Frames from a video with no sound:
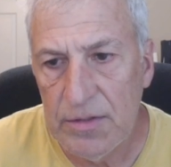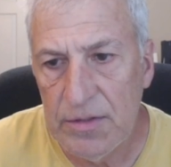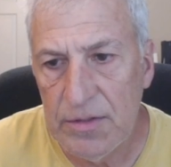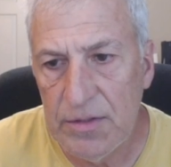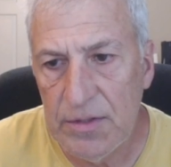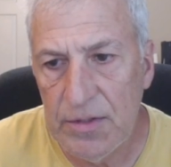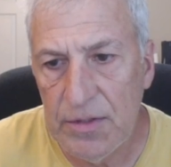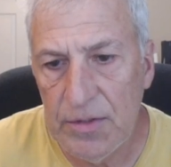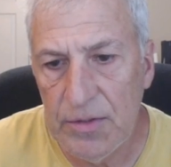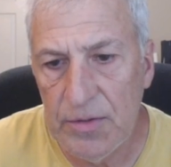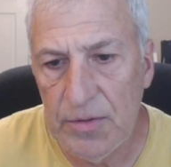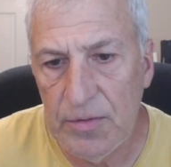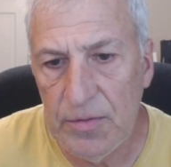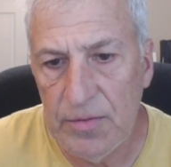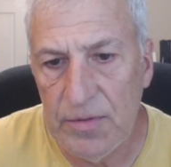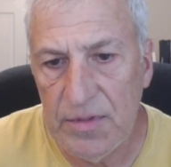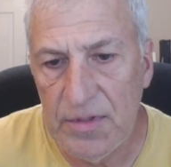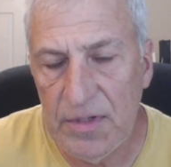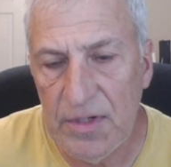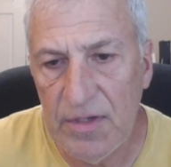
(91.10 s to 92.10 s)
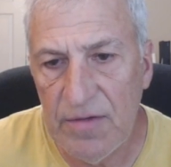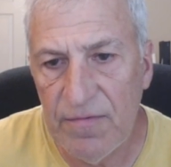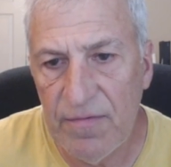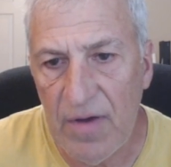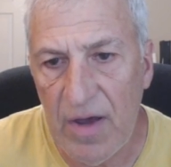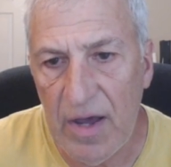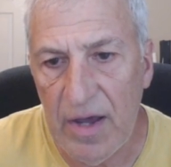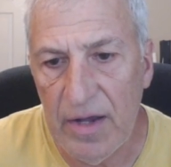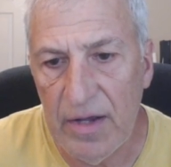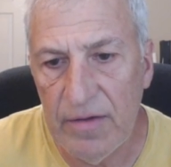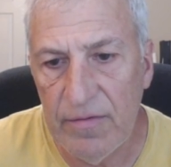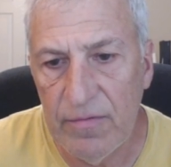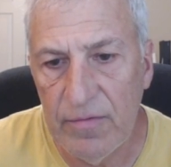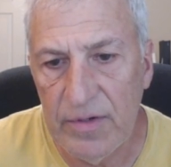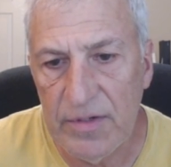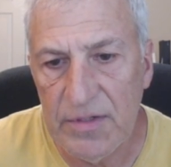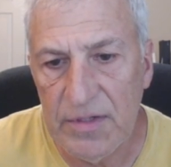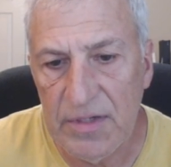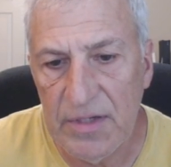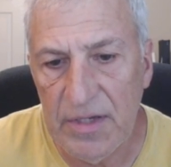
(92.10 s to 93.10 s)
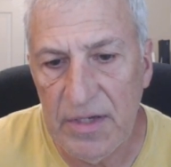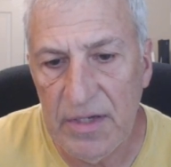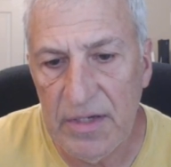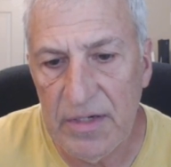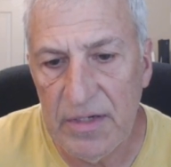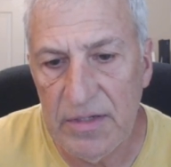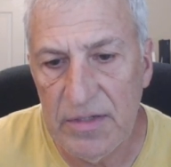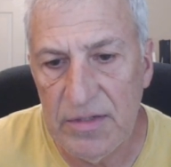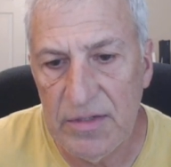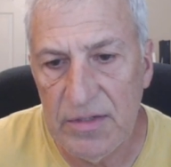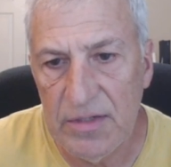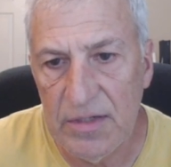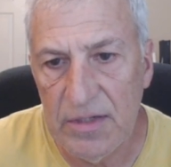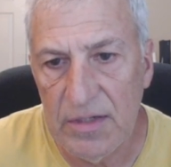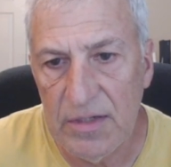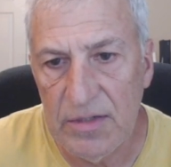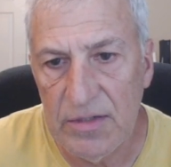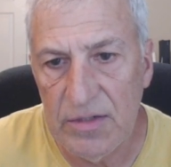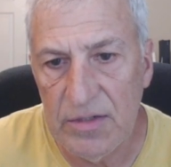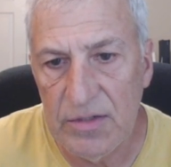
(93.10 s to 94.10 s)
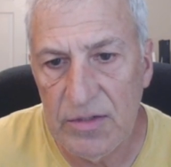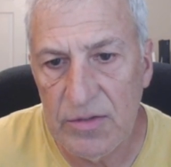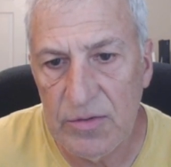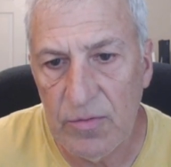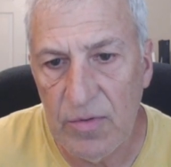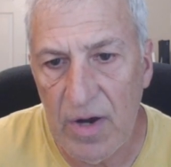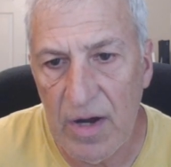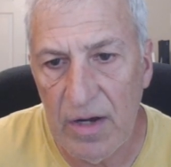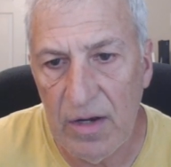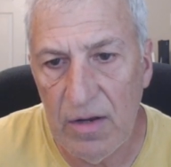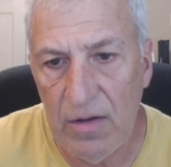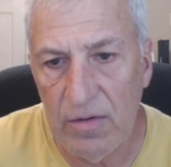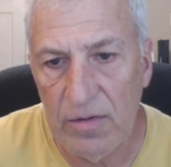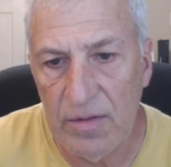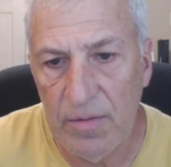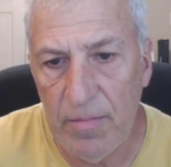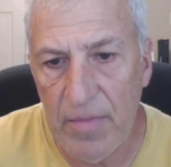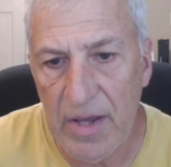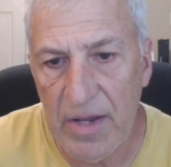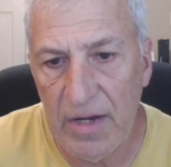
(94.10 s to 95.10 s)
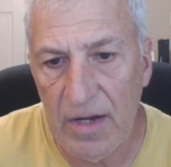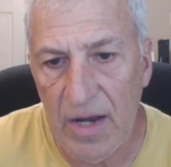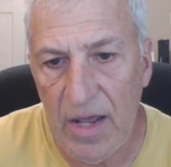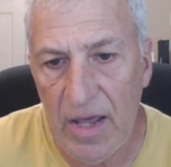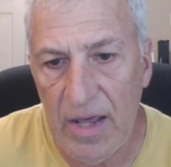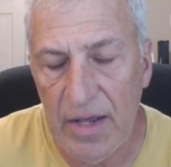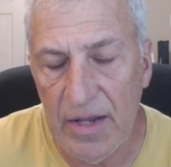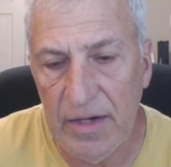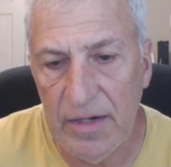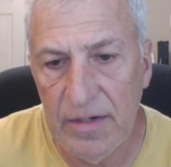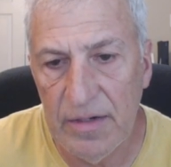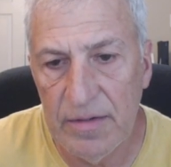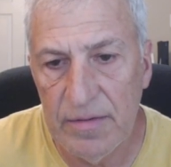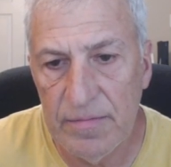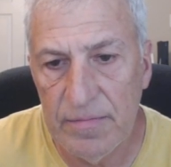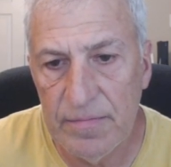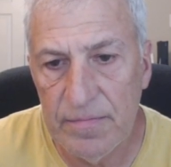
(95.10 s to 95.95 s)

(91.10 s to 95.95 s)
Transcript: to d5, which again is just right along the main line,